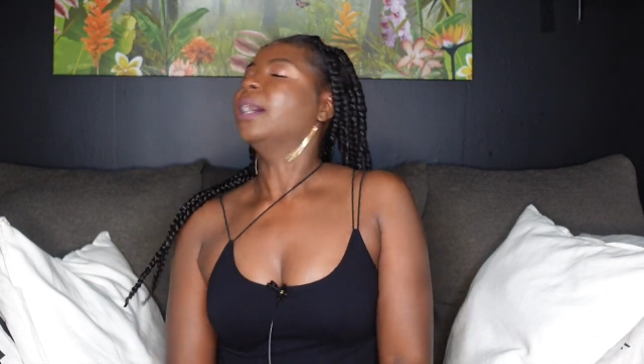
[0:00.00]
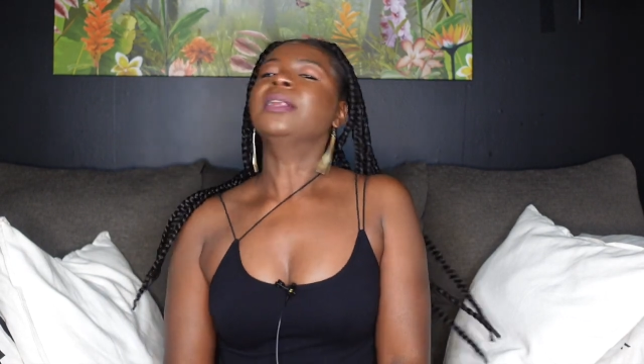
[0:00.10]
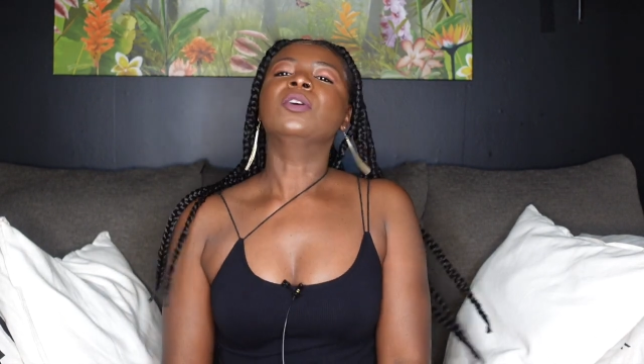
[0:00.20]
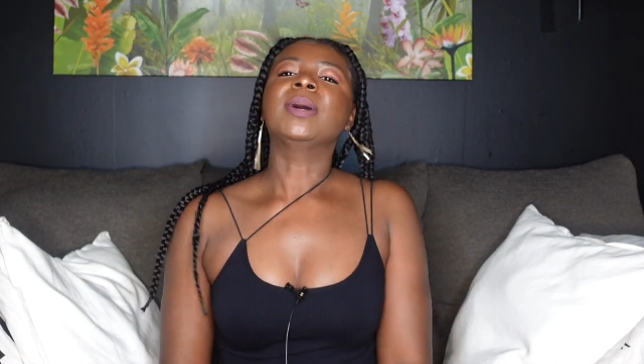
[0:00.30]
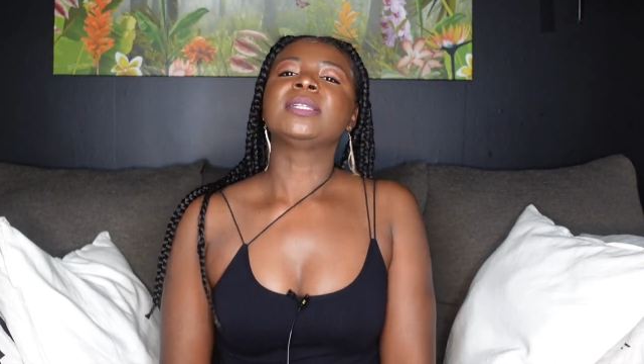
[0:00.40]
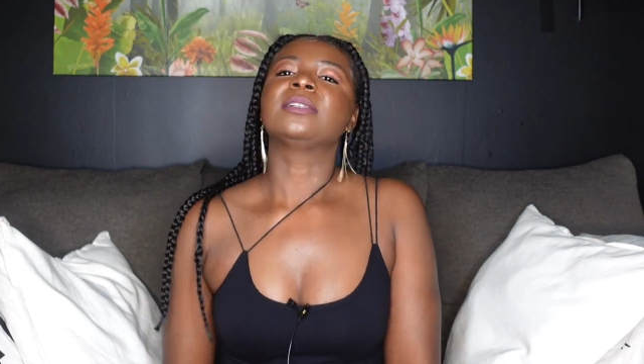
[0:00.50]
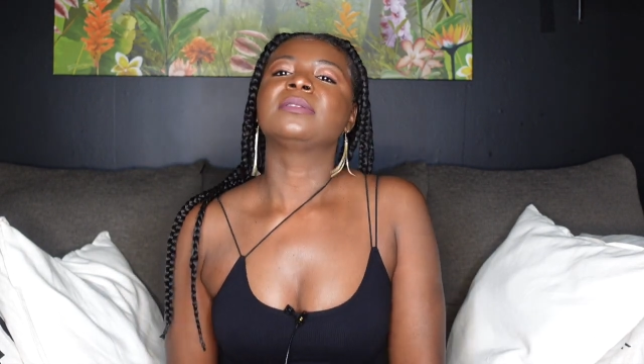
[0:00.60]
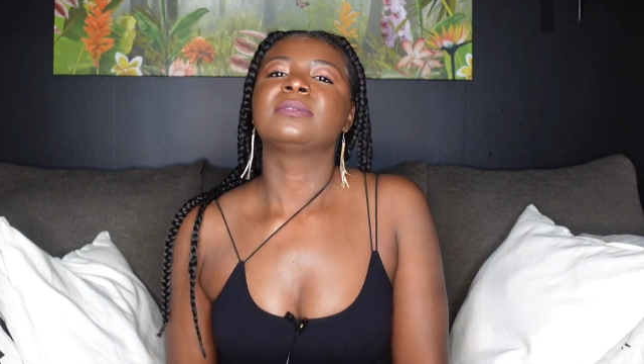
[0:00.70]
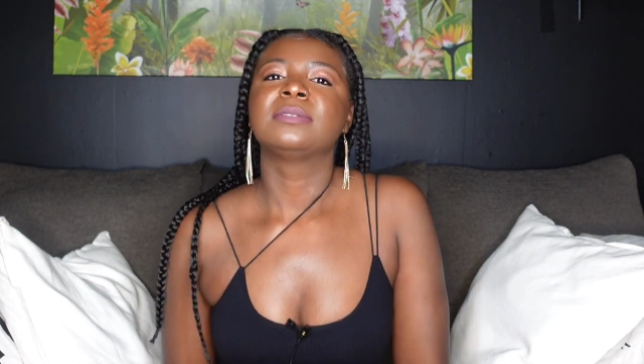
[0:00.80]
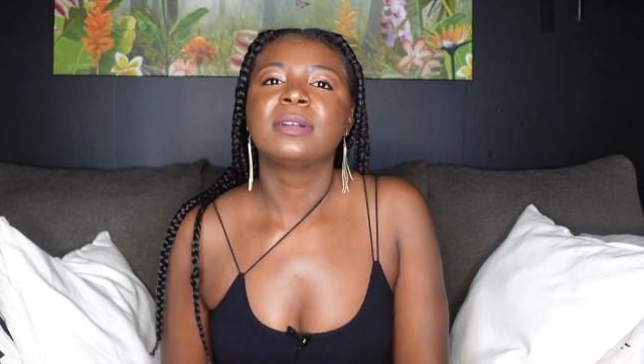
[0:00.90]
I know
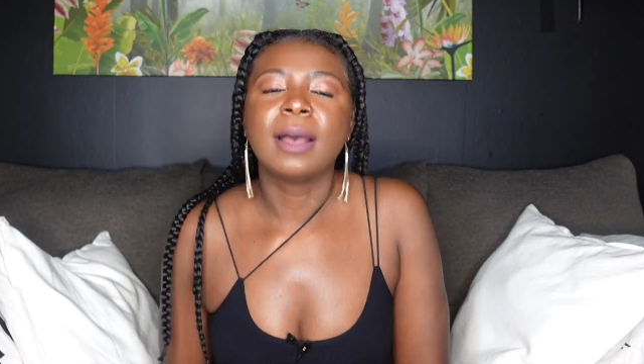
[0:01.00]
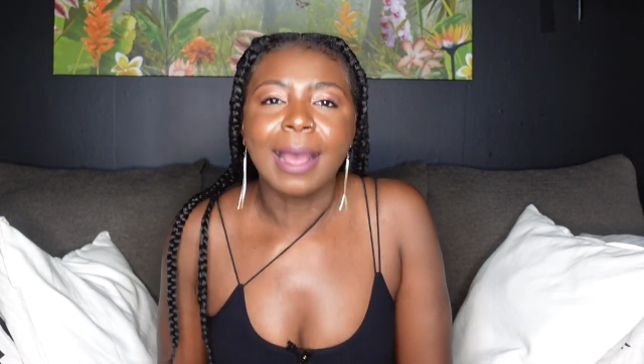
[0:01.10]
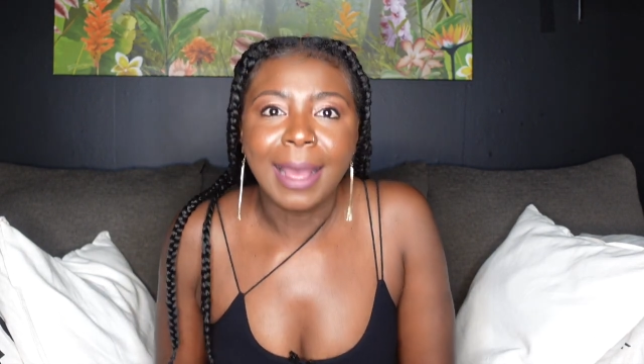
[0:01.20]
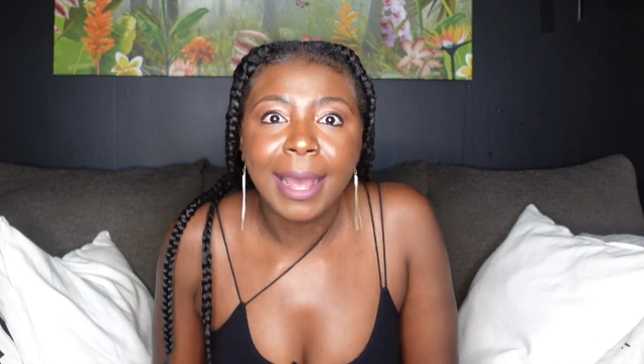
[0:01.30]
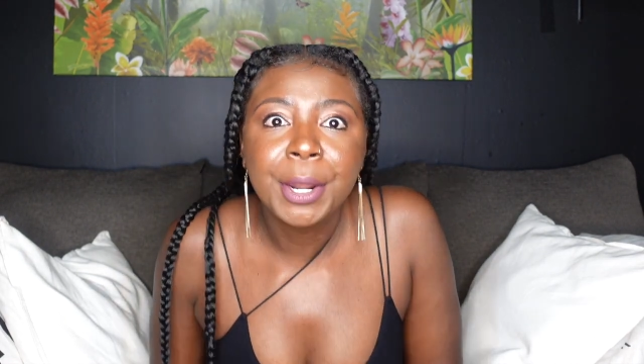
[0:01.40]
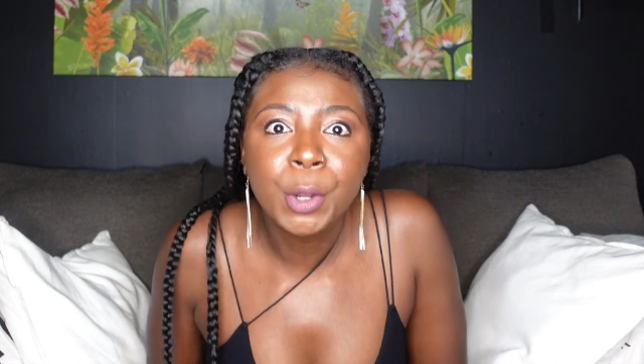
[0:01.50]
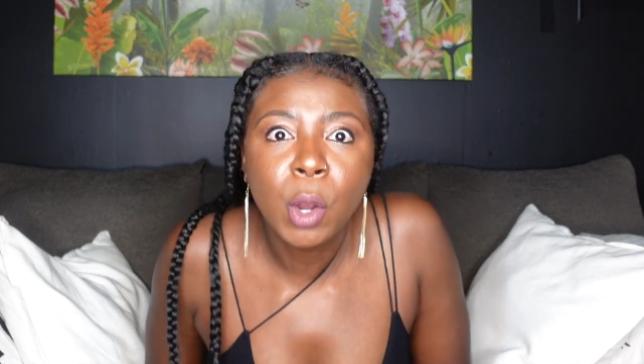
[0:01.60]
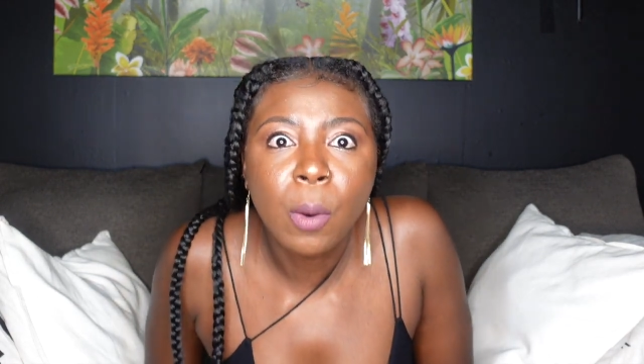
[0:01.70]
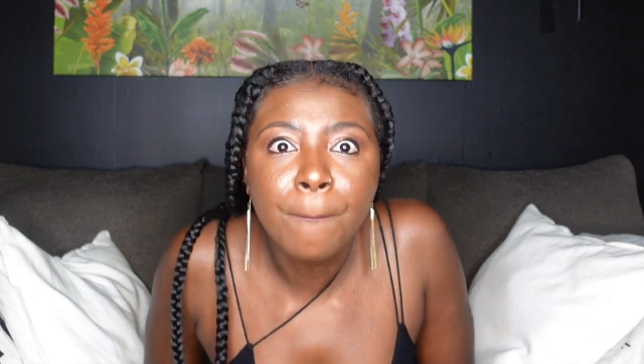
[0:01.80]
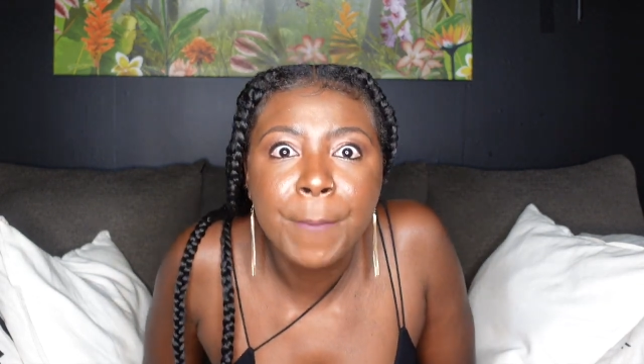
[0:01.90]
myself. I
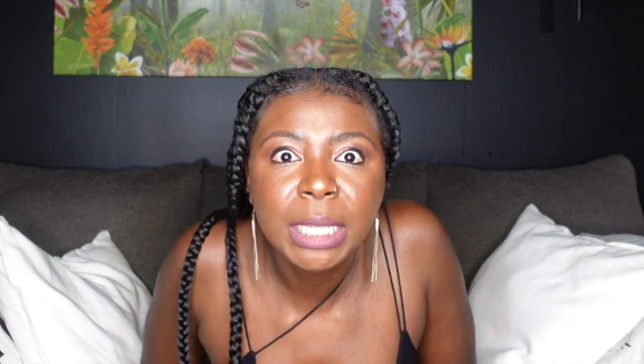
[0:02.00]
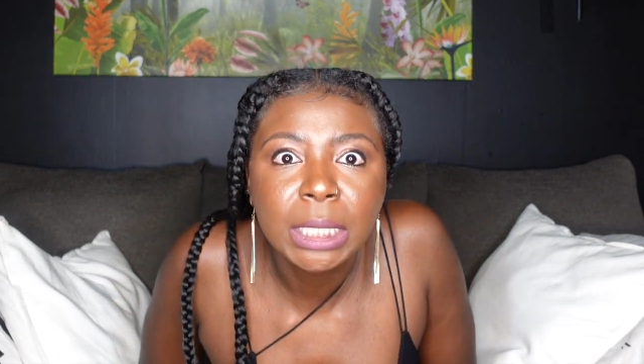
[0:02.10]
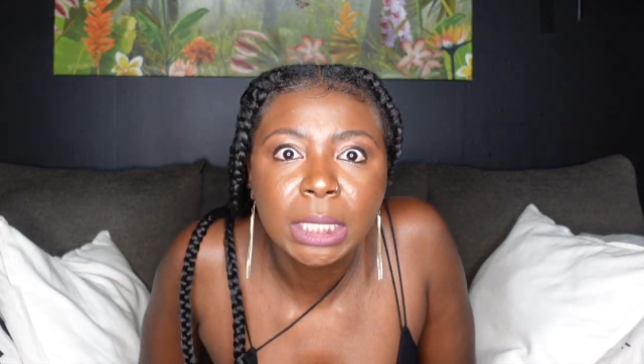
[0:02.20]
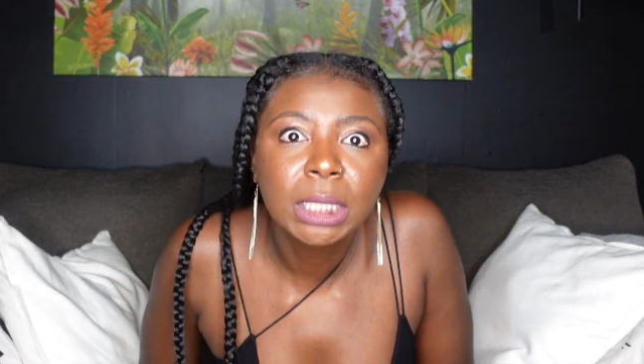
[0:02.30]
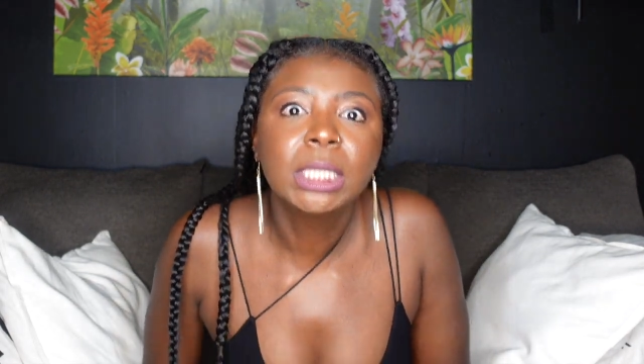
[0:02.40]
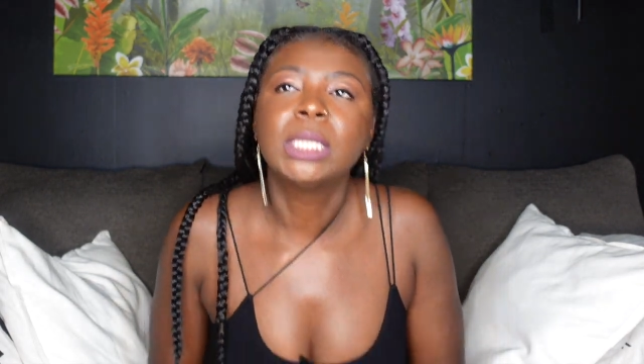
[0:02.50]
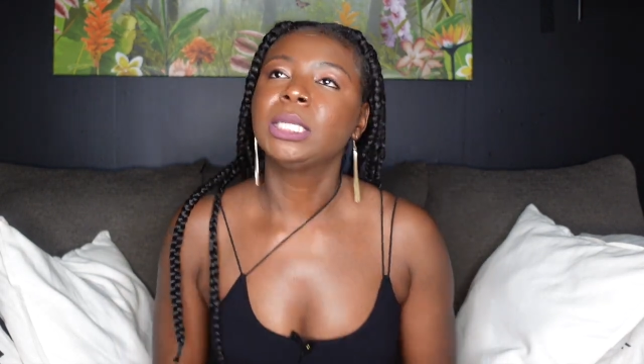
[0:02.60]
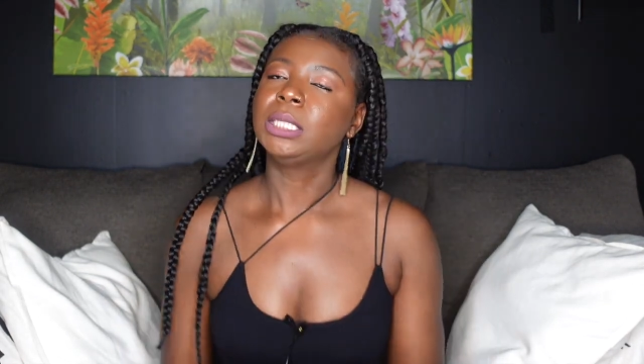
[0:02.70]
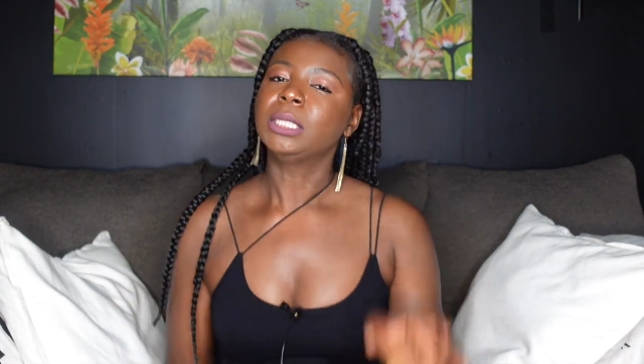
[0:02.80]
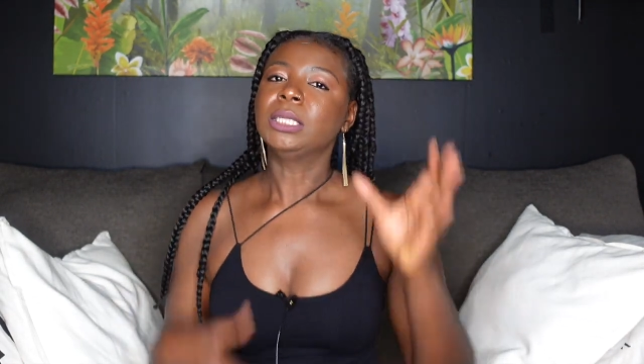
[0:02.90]
know me.